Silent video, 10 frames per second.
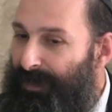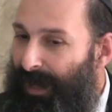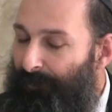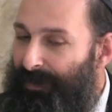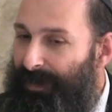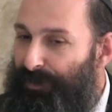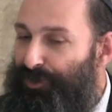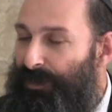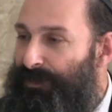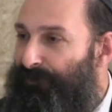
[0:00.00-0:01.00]
coming
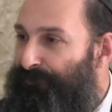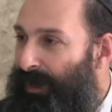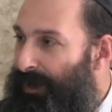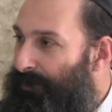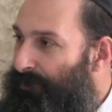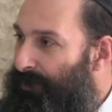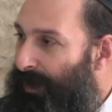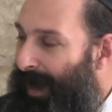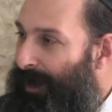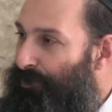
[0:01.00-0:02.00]
and justifying
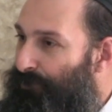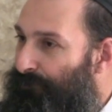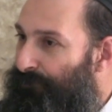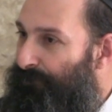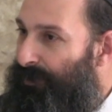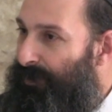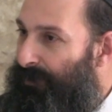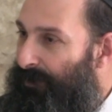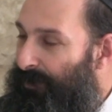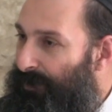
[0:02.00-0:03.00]
the act of
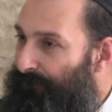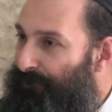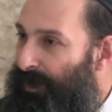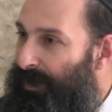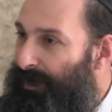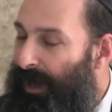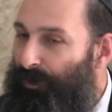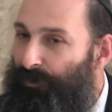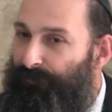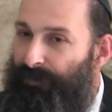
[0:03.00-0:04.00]
Rivka and
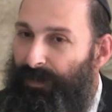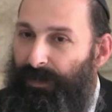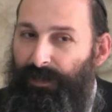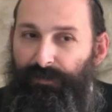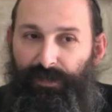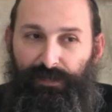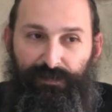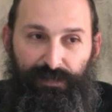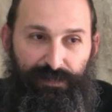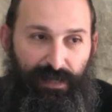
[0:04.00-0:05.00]
Yaakov,
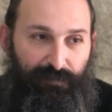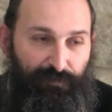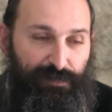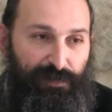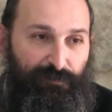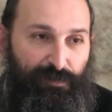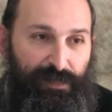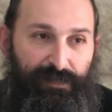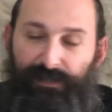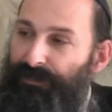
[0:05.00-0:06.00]
that they're saying, first of all,
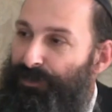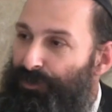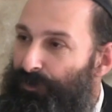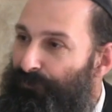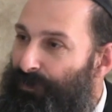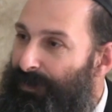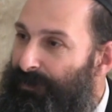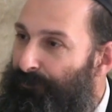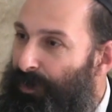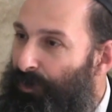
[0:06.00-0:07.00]
he didn't deserve really
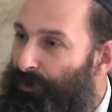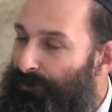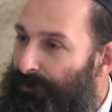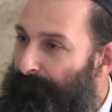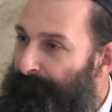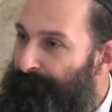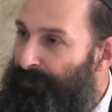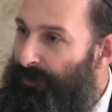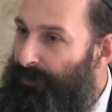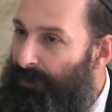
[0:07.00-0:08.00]
the Brachot.
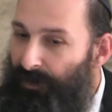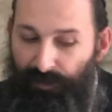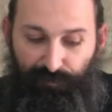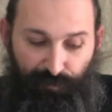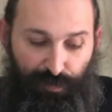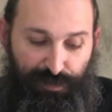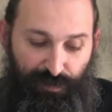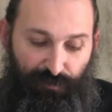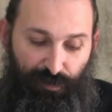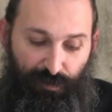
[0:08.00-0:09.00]

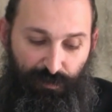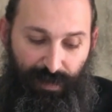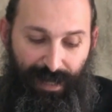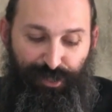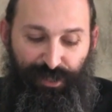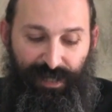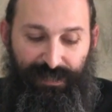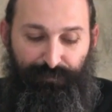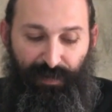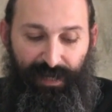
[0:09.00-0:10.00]
First of all, Rashi
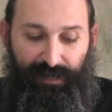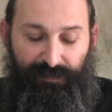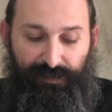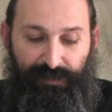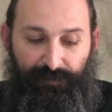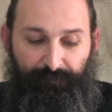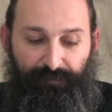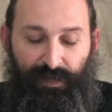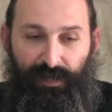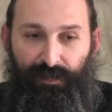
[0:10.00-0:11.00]
explains
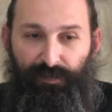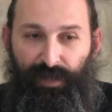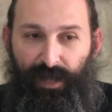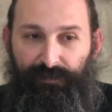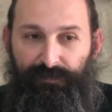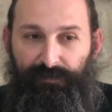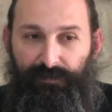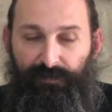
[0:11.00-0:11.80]
that